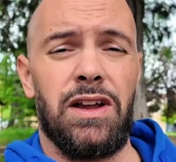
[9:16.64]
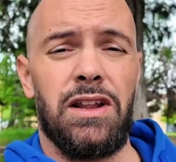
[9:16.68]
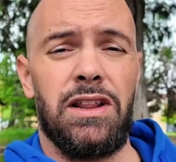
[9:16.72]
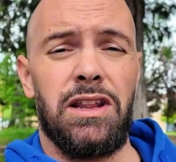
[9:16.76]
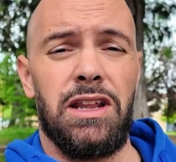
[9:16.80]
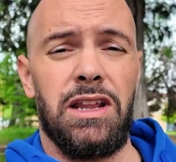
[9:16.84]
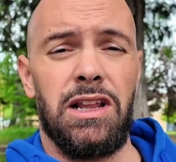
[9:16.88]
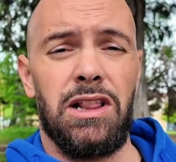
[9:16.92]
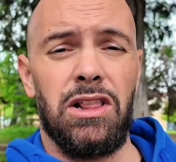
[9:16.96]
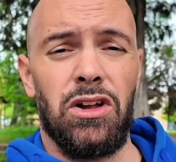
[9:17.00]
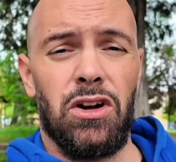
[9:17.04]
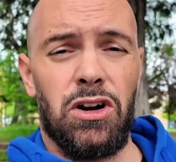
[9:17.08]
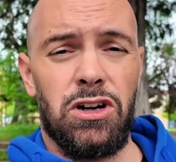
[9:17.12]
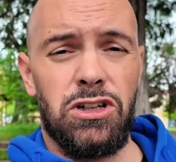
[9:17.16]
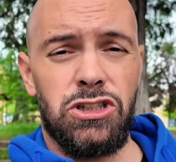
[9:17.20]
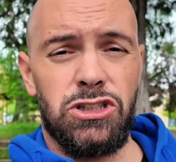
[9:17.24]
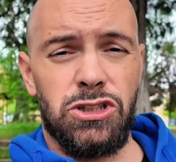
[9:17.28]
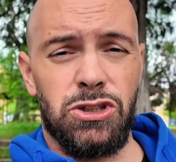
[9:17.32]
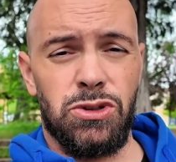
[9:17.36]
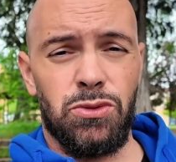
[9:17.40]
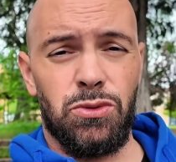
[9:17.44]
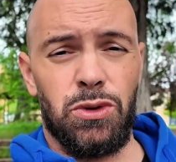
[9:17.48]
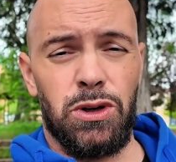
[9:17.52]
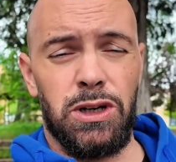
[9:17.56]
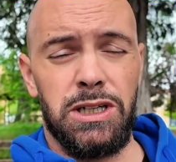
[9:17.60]
in the
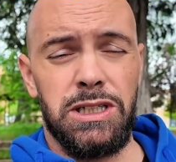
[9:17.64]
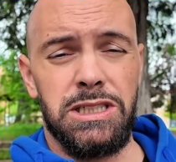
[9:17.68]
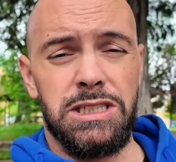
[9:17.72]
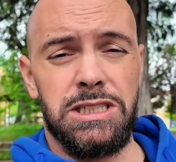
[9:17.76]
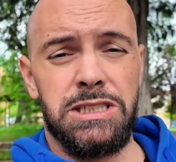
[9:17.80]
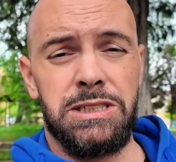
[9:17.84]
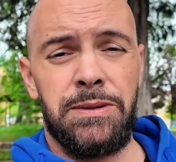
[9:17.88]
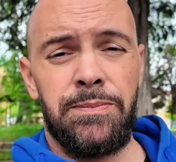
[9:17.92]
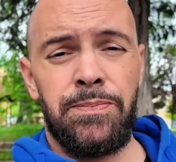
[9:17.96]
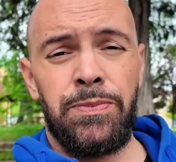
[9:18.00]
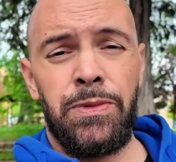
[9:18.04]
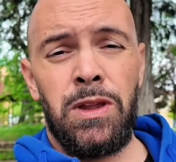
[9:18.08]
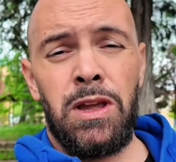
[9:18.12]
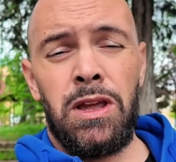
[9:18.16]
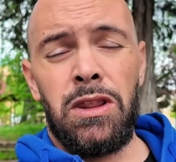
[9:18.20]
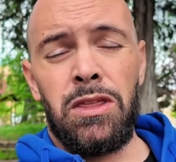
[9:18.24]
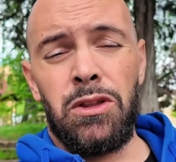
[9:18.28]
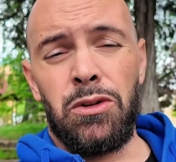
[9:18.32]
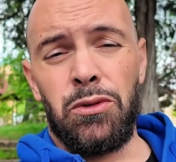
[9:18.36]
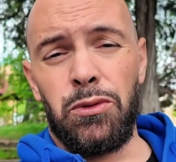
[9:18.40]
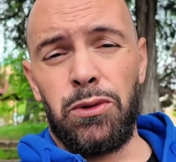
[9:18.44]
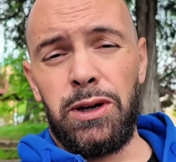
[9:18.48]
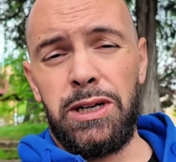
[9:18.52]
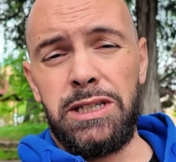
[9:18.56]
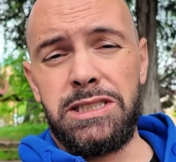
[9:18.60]
larger ones.
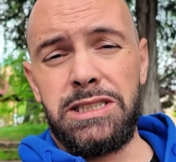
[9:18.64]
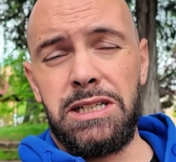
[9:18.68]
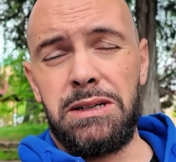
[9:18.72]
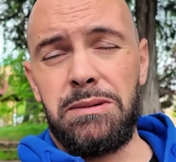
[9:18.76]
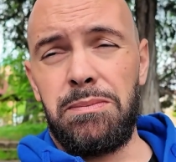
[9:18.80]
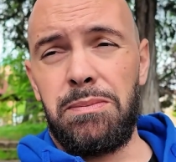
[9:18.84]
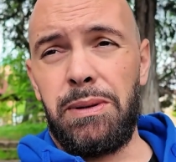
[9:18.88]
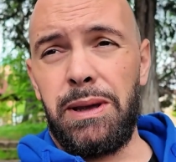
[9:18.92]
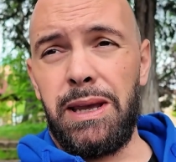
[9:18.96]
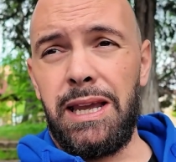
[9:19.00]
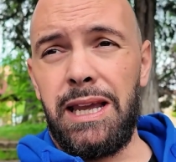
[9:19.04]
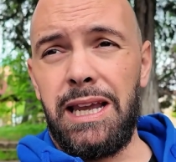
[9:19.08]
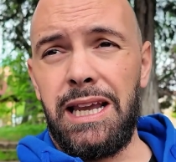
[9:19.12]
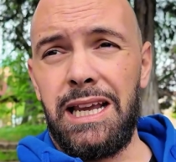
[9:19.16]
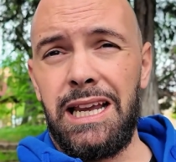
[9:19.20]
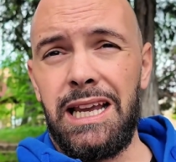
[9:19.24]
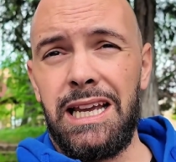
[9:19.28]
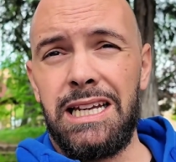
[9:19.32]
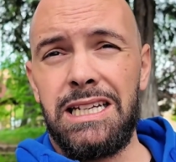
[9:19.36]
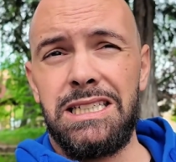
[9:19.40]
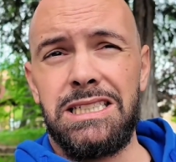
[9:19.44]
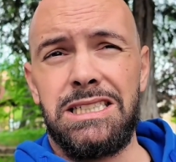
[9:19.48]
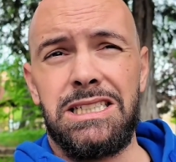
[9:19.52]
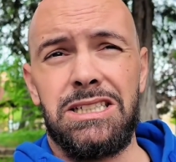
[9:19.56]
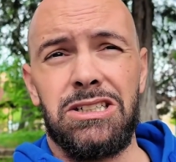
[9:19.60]
The reason being
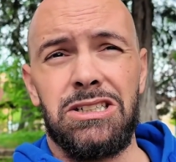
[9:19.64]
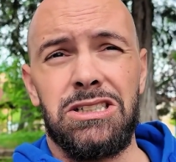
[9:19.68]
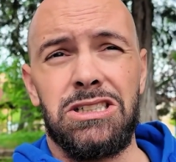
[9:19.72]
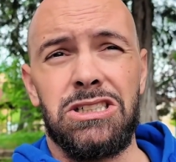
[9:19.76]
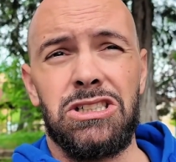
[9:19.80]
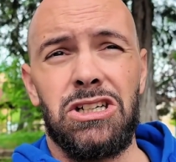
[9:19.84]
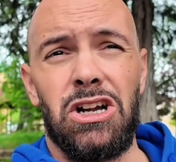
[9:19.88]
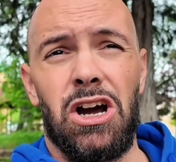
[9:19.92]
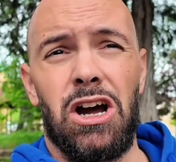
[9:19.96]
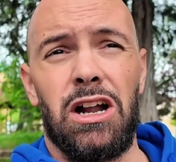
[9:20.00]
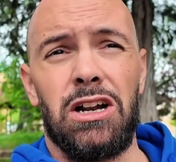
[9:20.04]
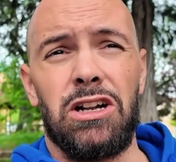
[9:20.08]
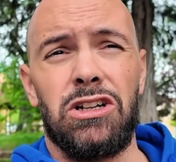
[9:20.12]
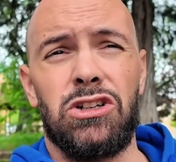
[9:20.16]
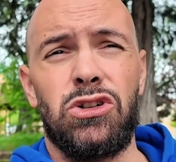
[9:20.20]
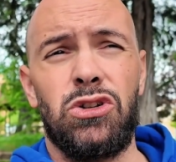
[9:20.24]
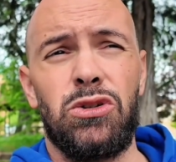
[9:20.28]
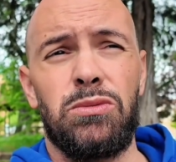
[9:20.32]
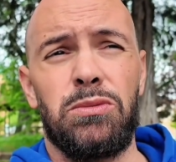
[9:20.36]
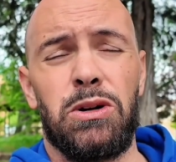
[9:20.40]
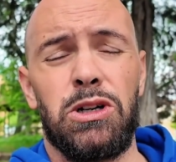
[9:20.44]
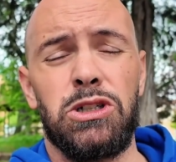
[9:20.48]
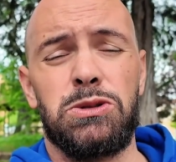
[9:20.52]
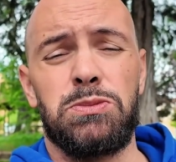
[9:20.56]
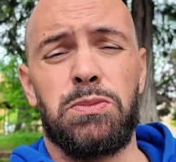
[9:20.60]
is there's not
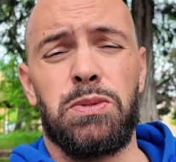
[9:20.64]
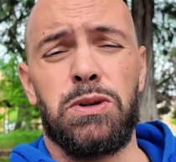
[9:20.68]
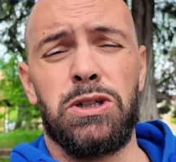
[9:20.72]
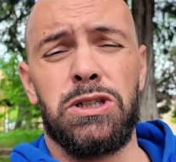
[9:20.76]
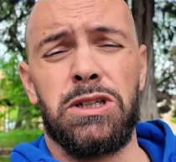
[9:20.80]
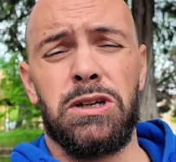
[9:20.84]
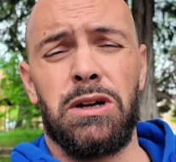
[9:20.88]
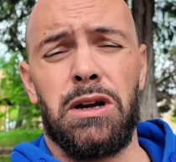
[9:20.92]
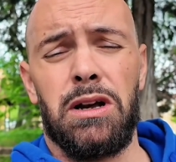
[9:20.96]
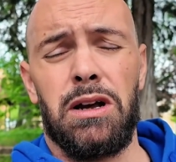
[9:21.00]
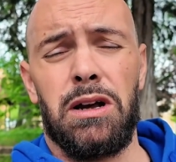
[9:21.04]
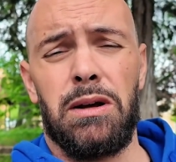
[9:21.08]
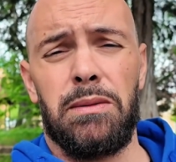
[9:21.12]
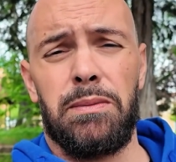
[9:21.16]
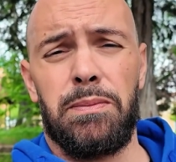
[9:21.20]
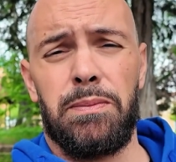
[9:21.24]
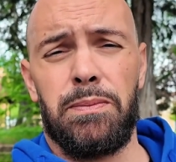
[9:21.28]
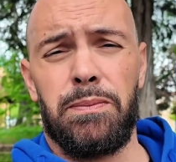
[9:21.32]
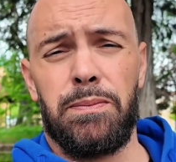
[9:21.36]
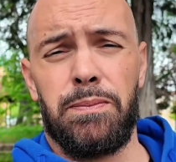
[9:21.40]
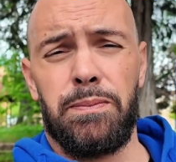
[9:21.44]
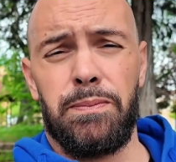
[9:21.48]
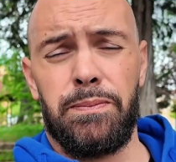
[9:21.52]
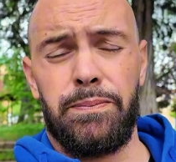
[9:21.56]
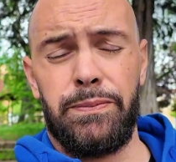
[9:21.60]
too much,
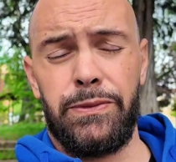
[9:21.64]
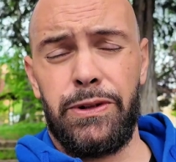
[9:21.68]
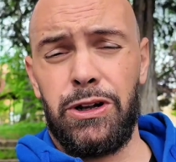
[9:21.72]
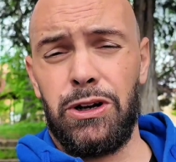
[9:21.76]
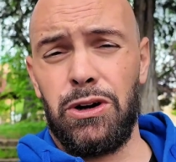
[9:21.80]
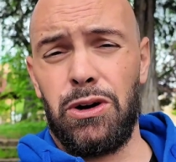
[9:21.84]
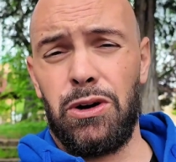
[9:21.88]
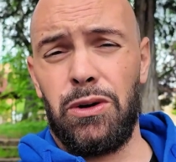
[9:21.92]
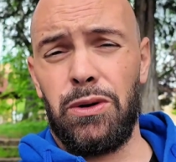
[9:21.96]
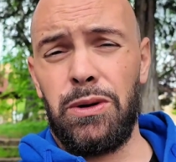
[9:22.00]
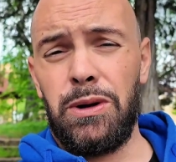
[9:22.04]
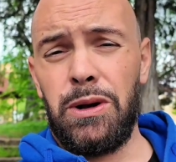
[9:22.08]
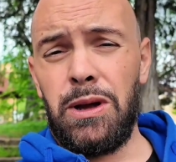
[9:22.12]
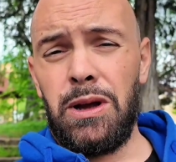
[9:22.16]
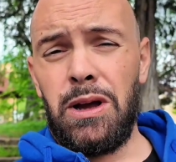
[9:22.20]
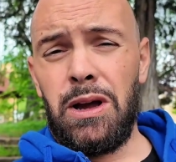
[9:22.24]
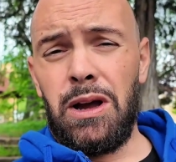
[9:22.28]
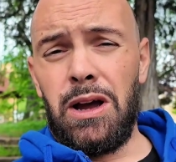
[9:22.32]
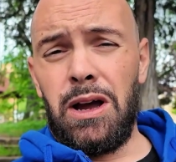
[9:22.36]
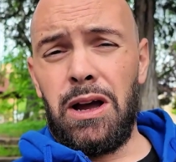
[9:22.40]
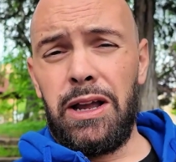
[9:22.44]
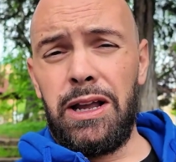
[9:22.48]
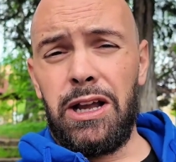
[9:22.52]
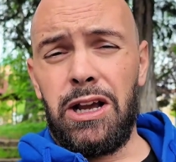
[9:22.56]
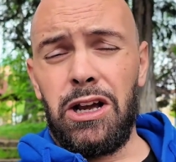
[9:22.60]
you know,
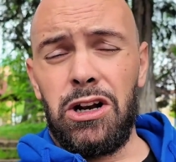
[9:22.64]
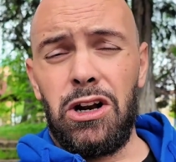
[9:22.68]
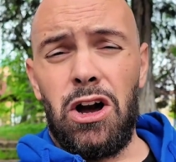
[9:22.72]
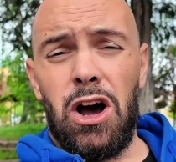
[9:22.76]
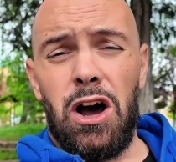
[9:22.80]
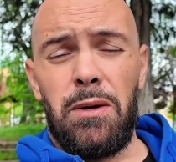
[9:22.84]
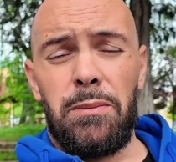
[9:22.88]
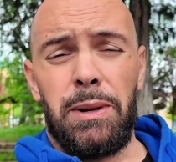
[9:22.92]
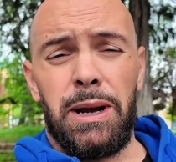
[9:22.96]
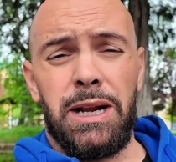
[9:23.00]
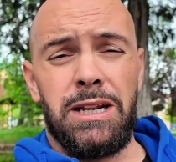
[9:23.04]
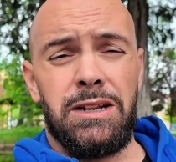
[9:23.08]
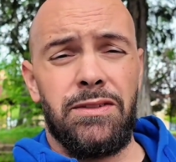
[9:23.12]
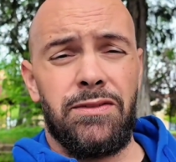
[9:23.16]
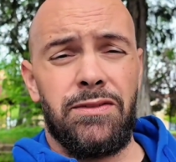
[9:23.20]
economic